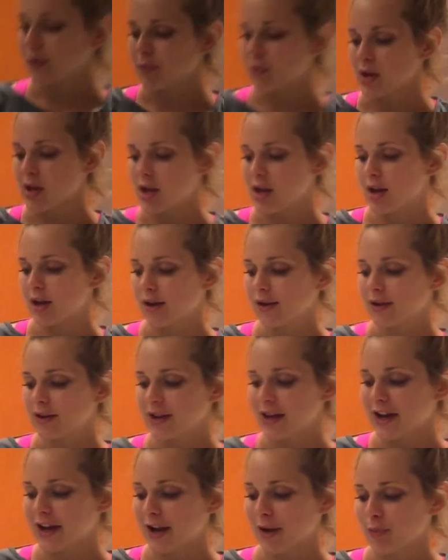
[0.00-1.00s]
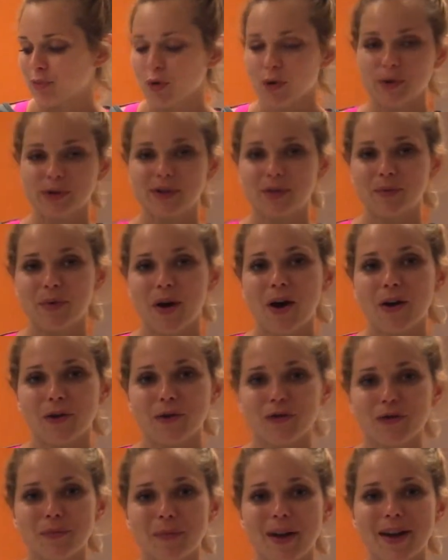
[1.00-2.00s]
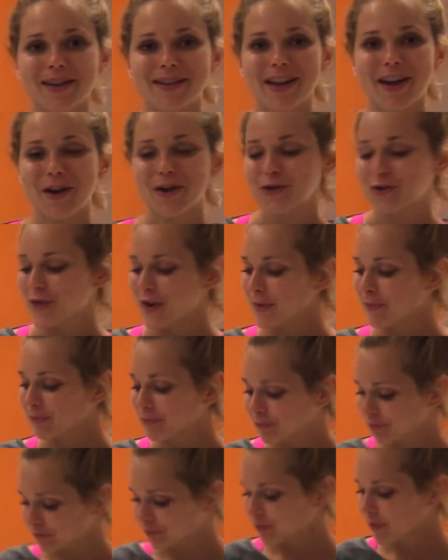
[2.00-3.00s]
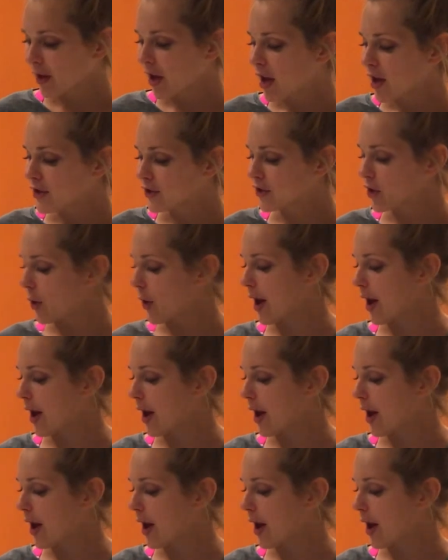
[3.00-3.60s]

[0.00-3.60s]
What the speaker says: to be eating protein powder for my entire trip. So